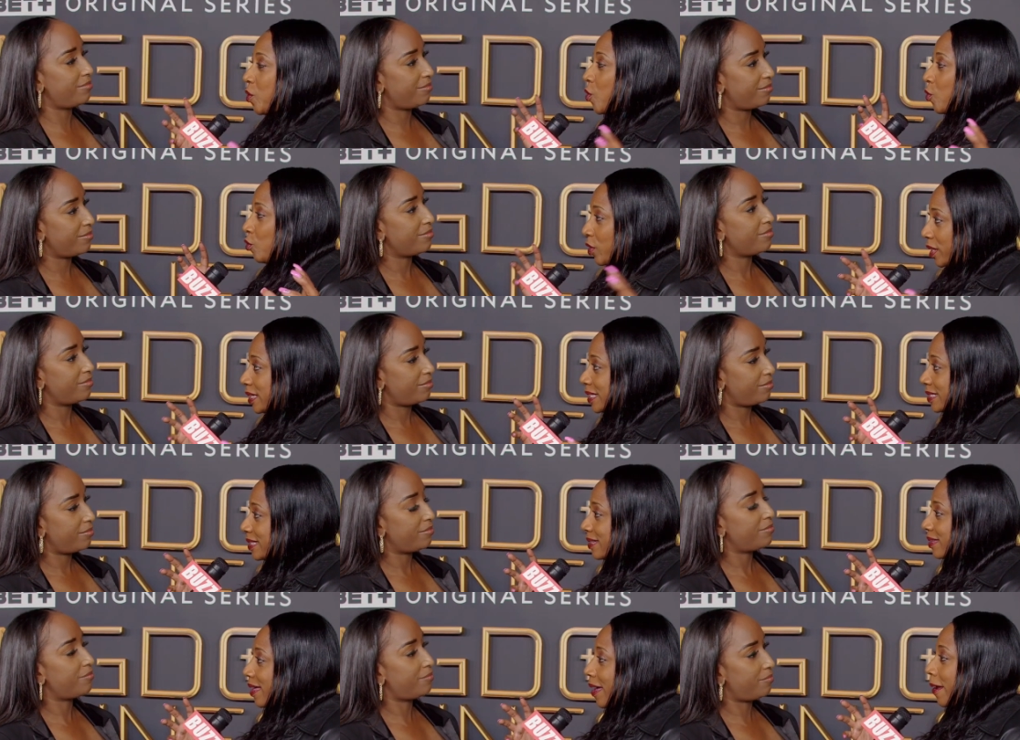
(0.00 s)
Speaker 1: who really did
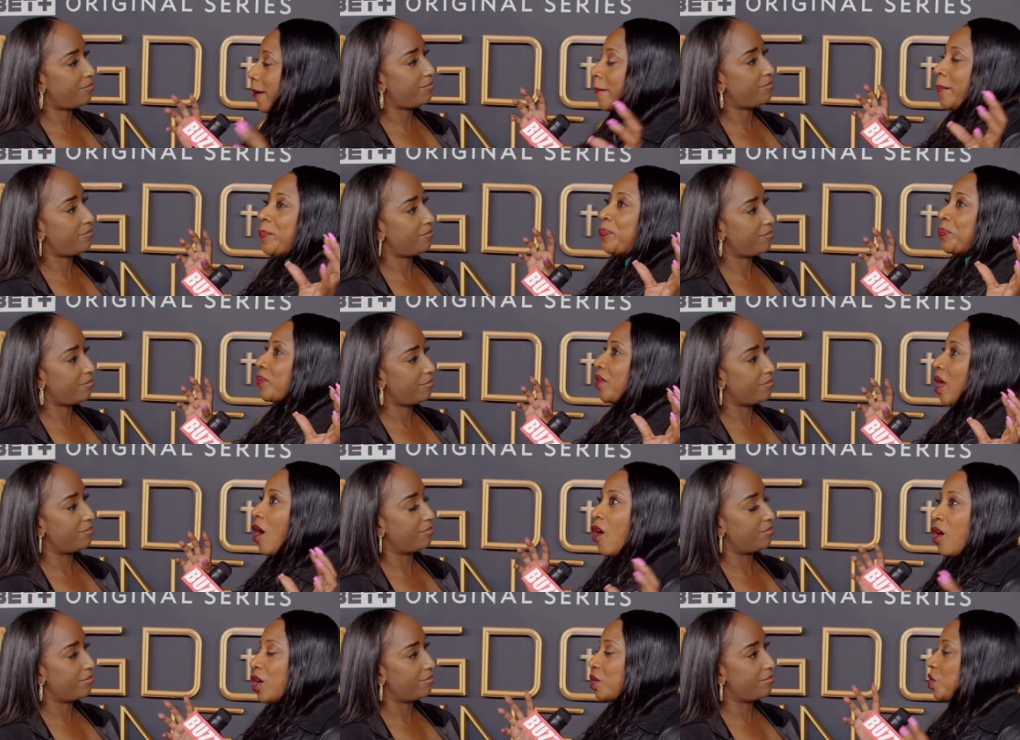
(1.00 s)
like
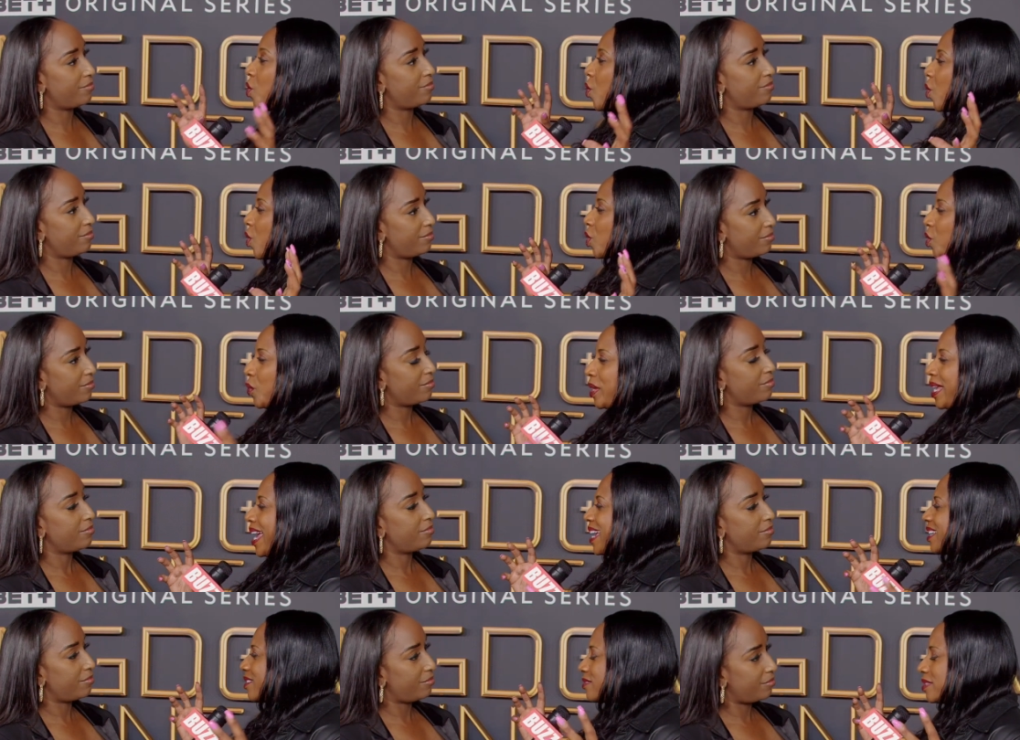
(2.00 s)
hardcore
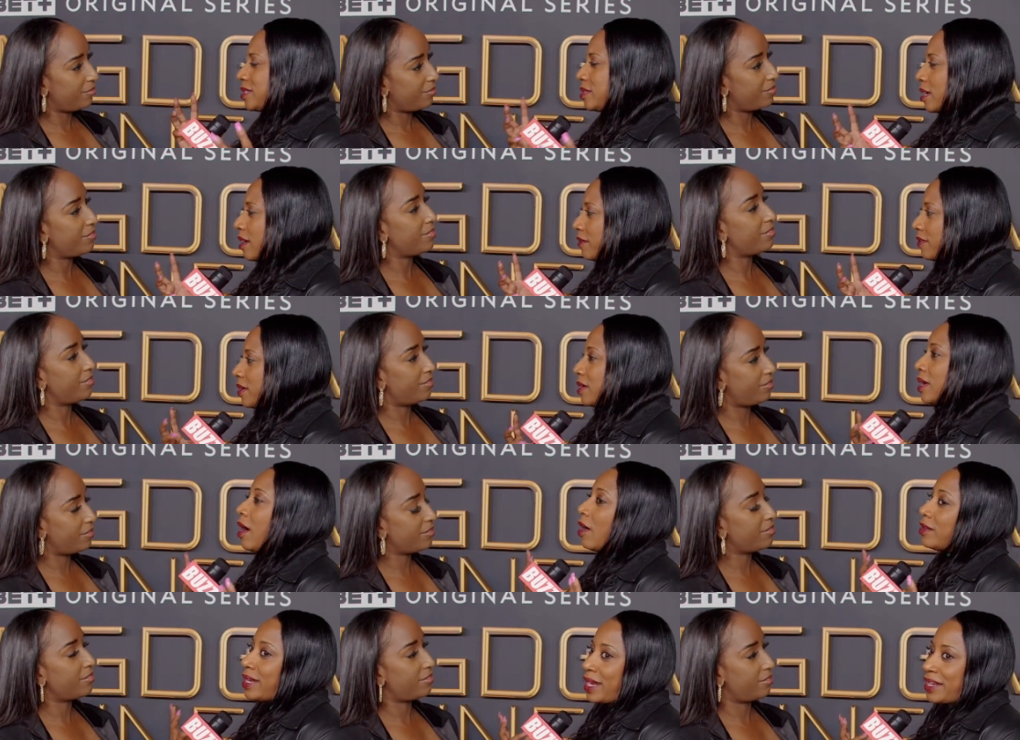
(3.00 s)
creative stuff are
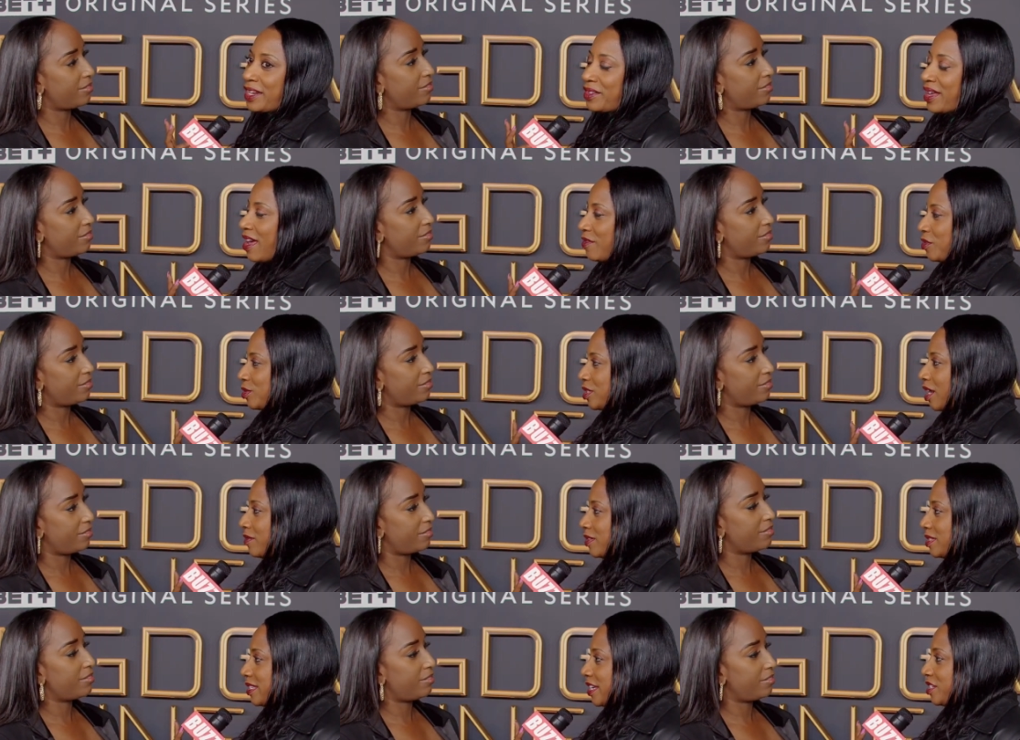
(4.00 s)
not here to have those
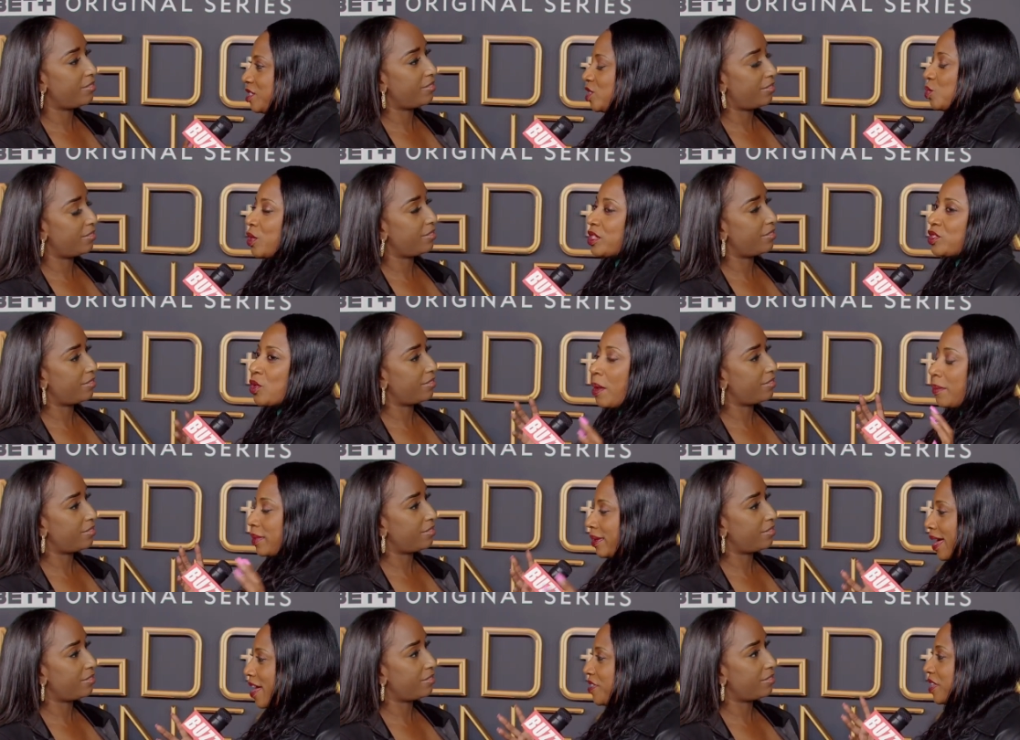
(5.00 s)
conversations with. So I'm
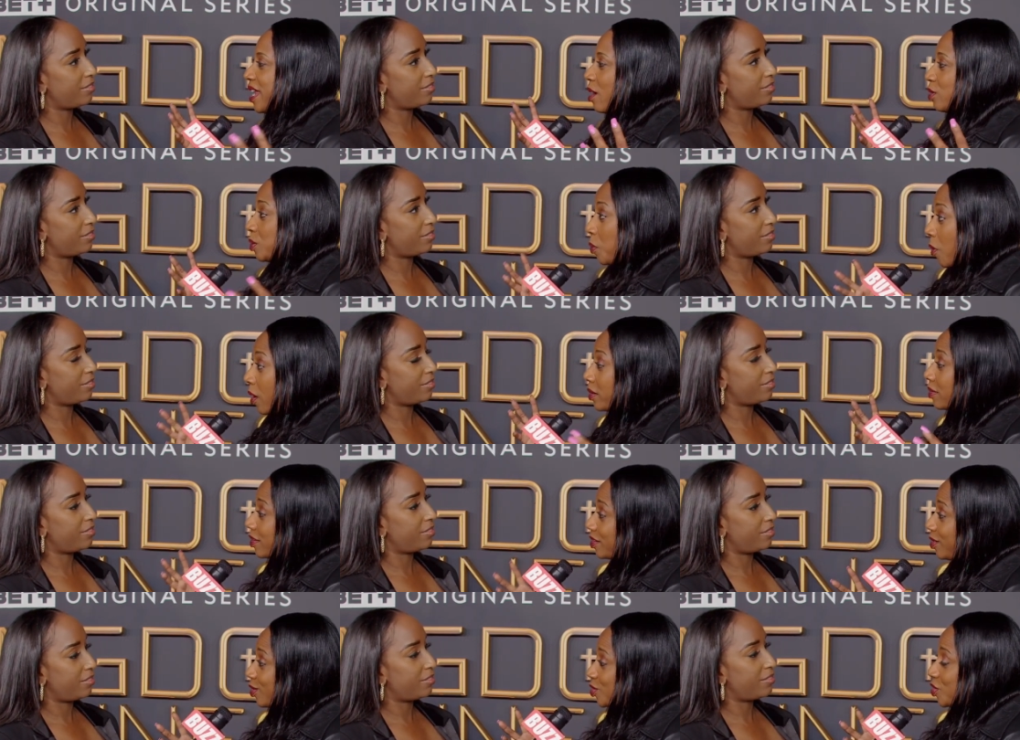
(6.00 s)
glad that I was part of the
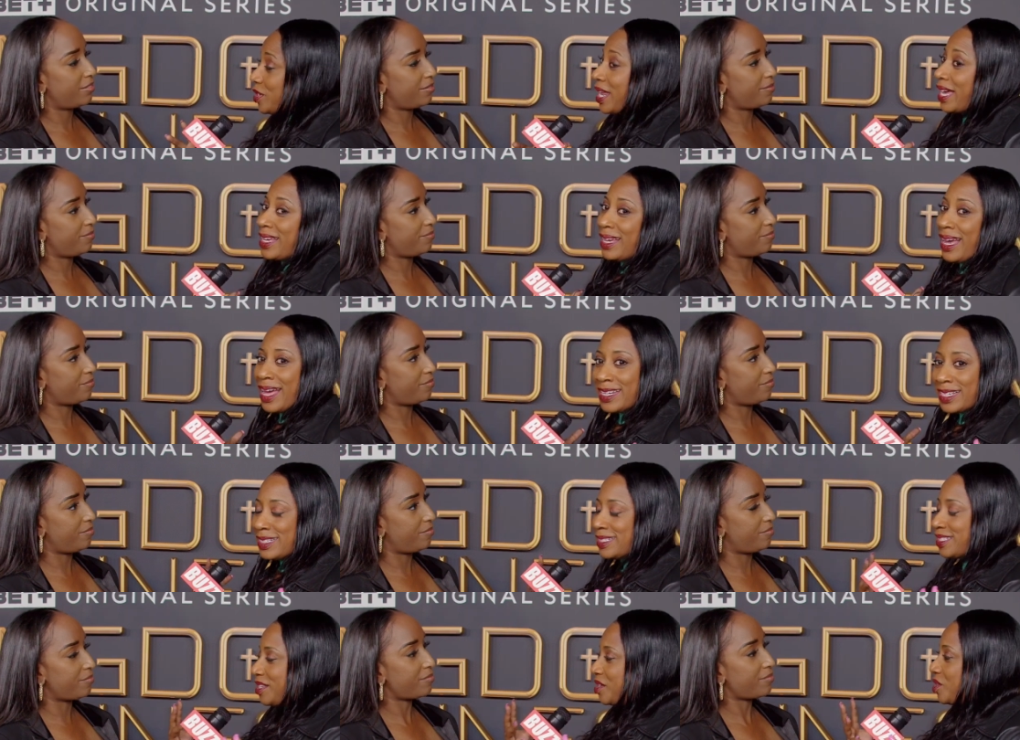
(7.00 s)
culture and I can kind of
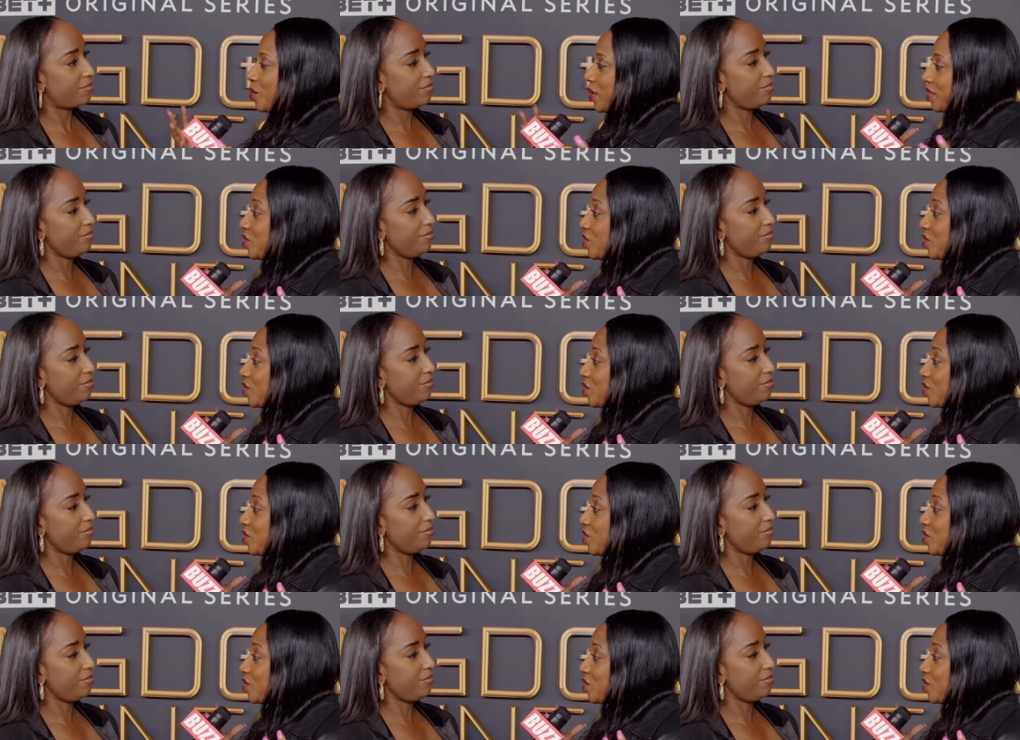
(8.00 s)
continue it.